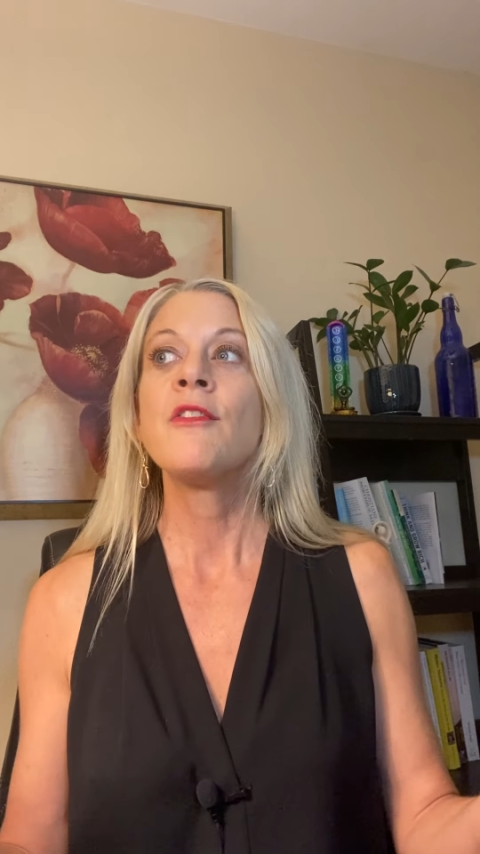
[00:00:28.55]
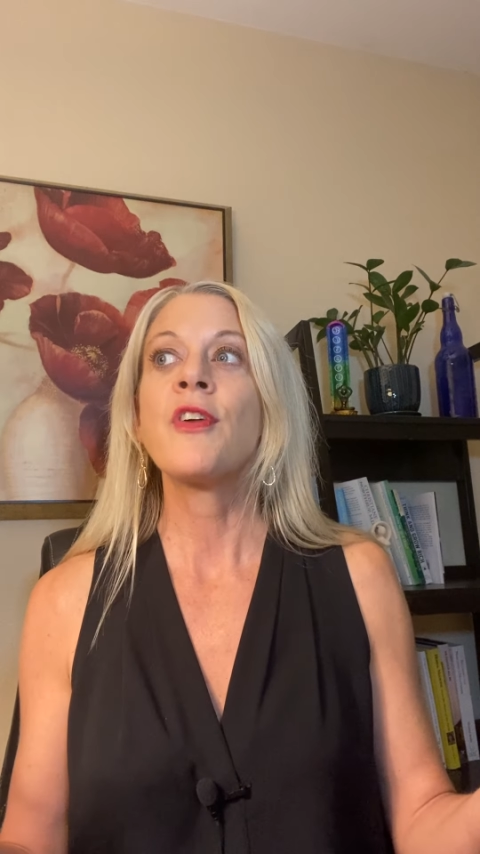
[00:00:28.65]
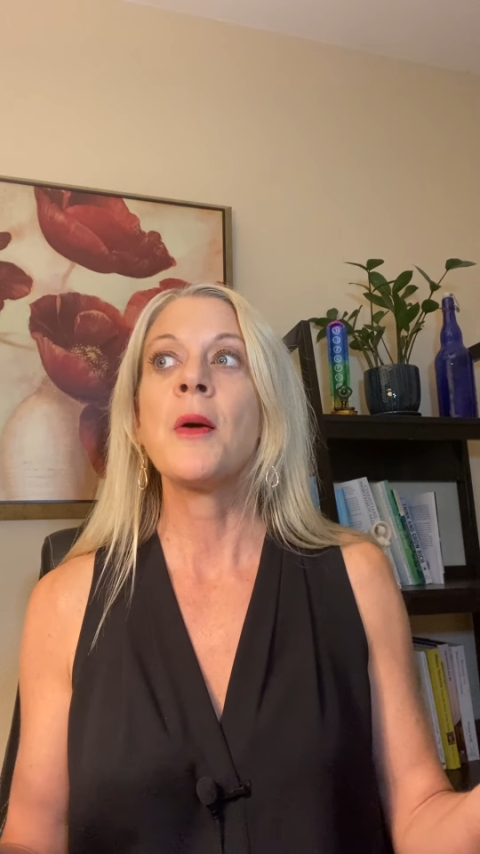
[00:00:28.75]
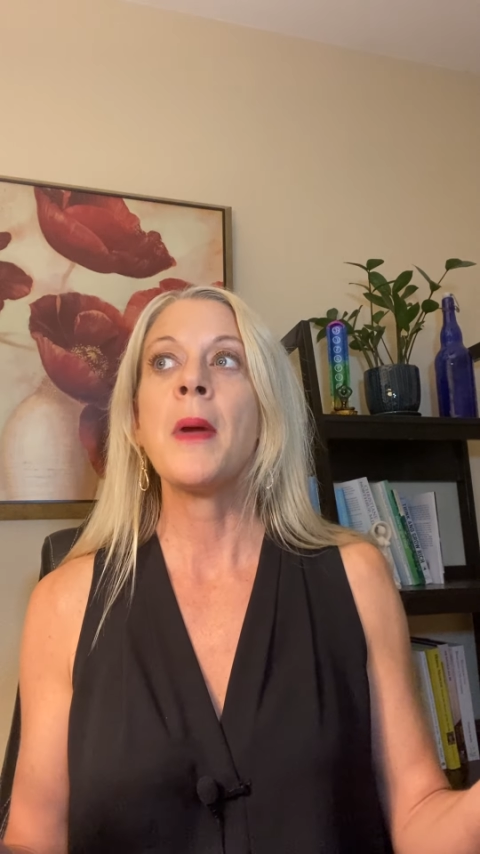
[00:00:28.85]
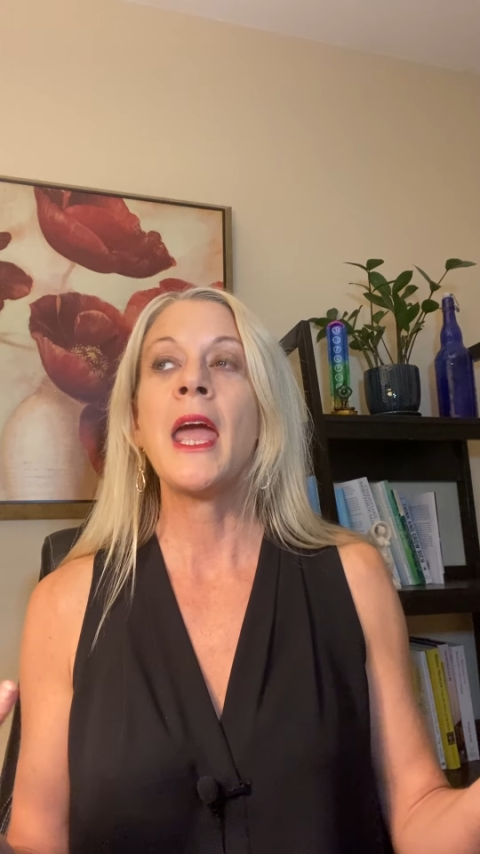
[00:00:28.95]

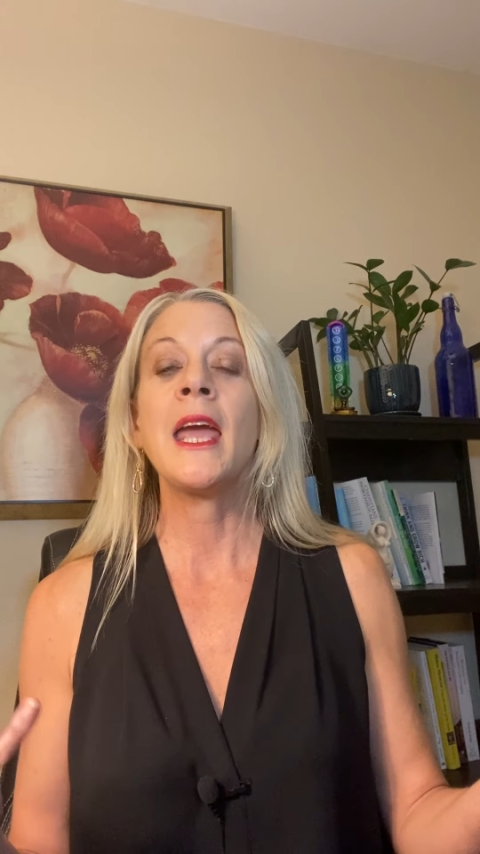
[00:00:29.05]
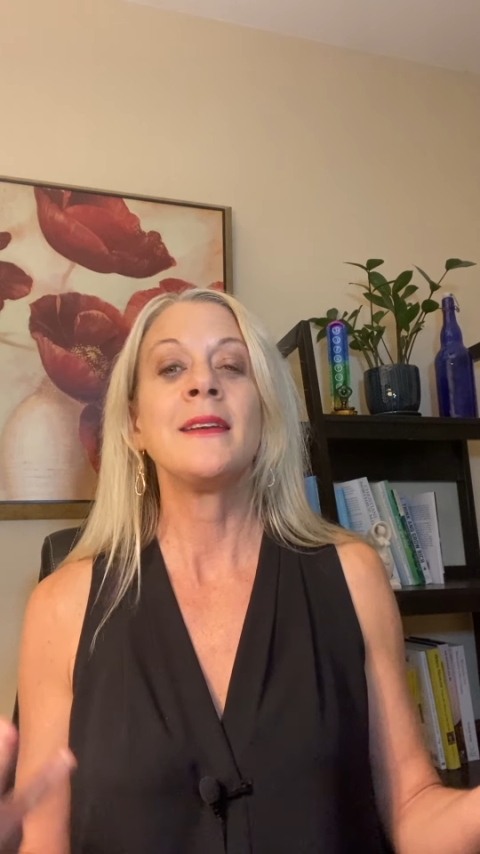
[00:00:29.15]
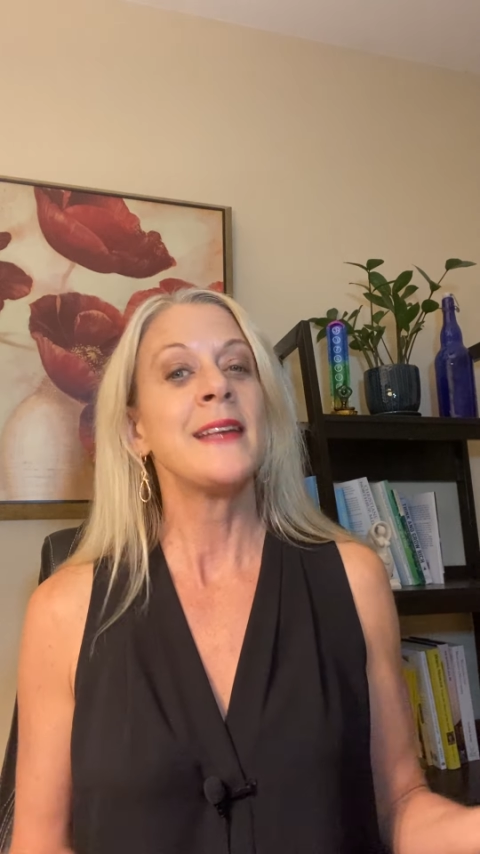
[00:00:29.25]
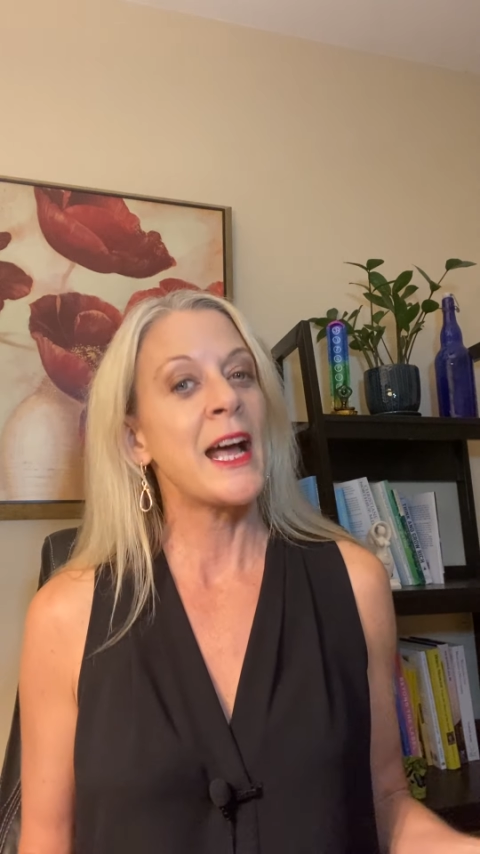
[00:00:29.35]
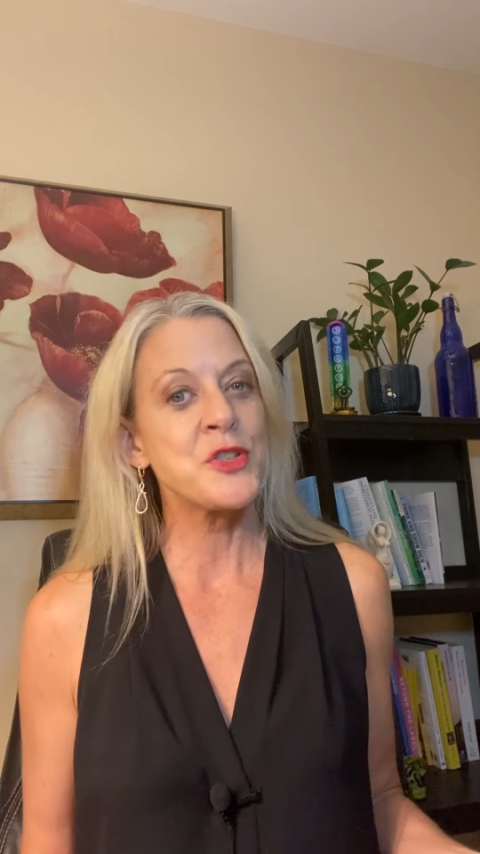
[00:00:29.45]
from a
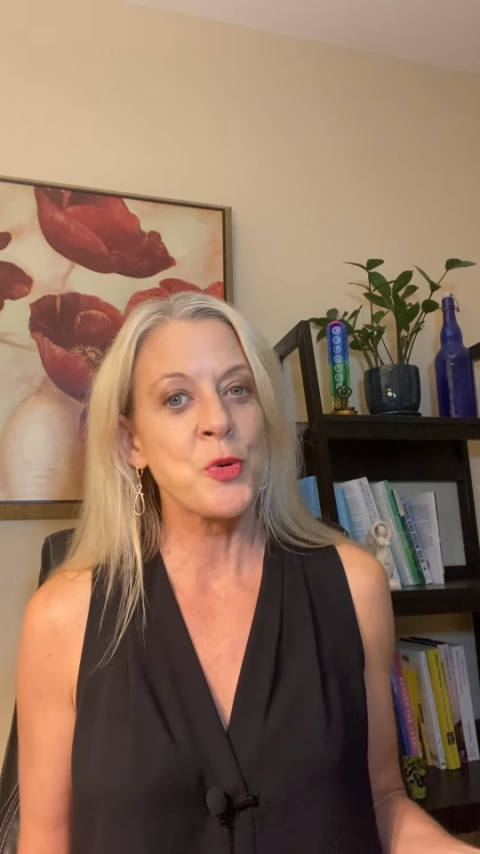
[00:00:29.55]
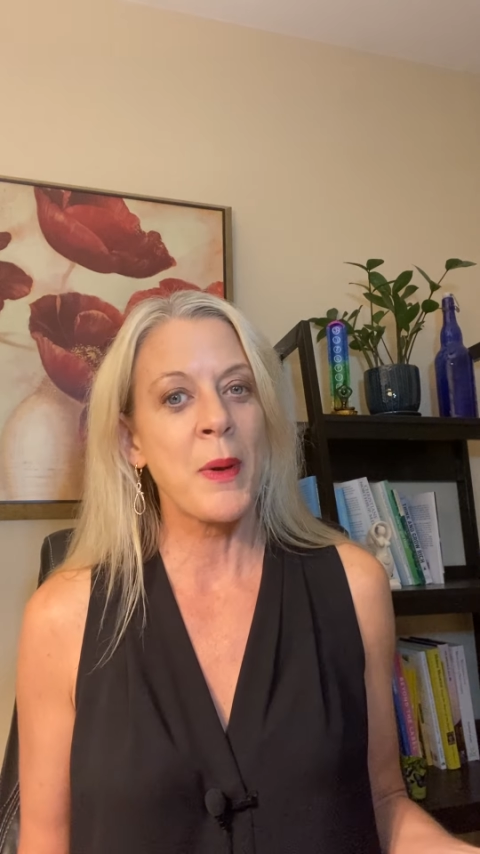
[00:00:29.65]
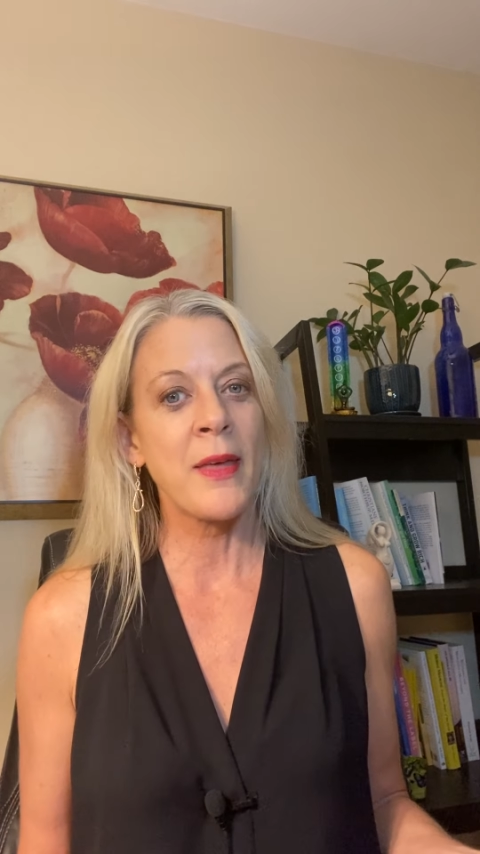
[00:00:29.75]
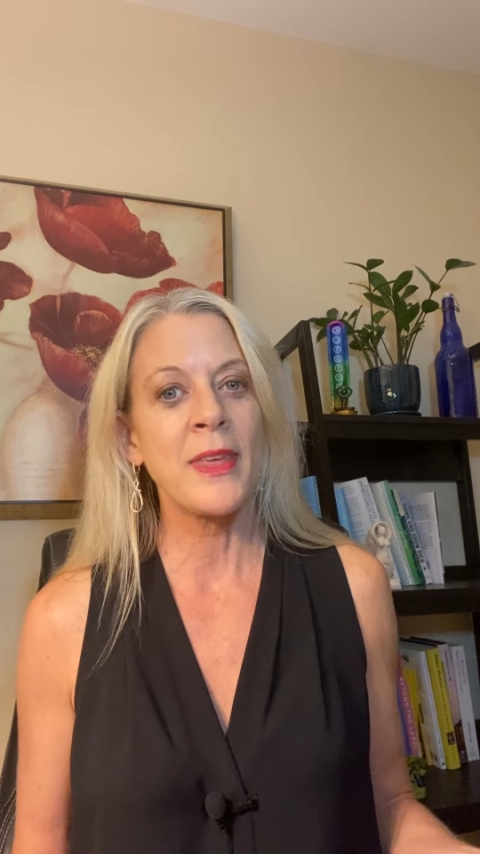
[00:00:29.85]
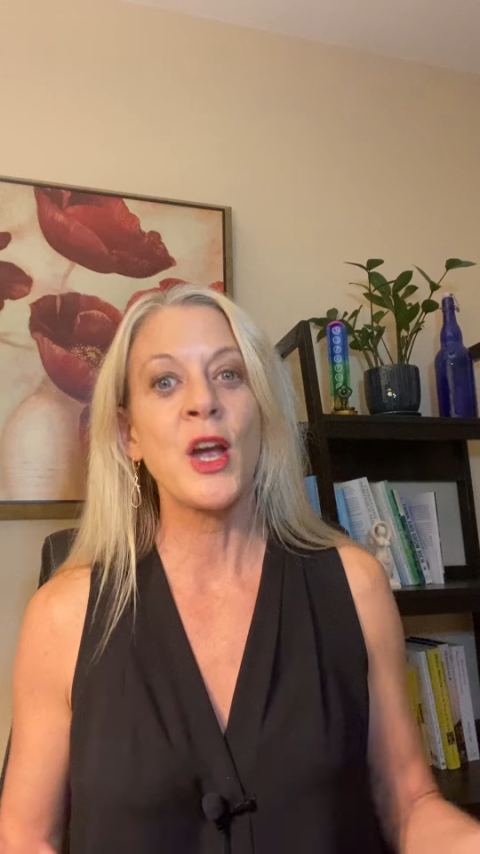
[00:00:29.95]

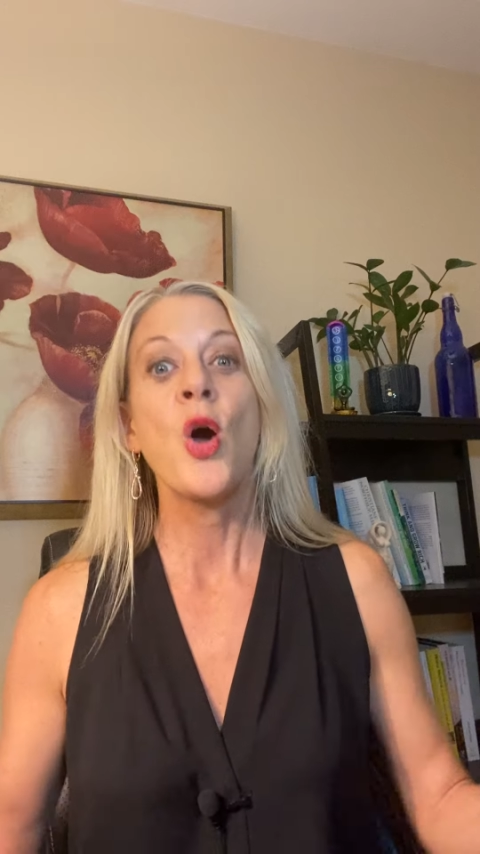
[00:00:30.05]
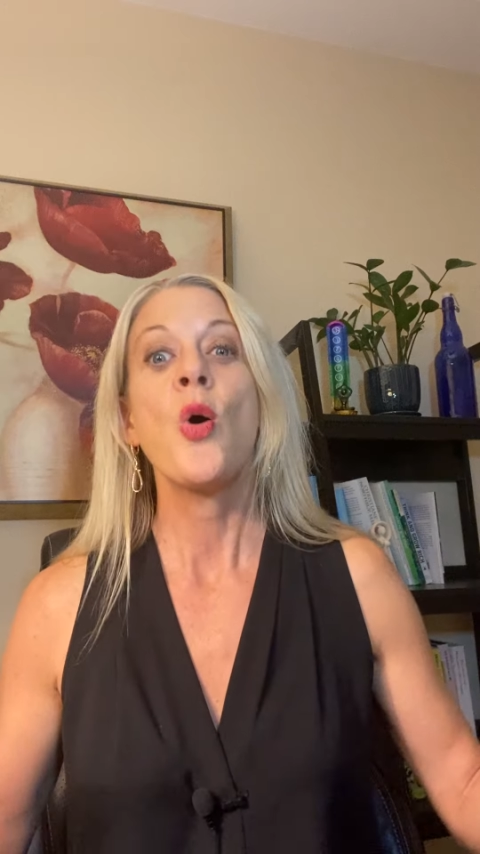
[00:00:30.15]
naturopathic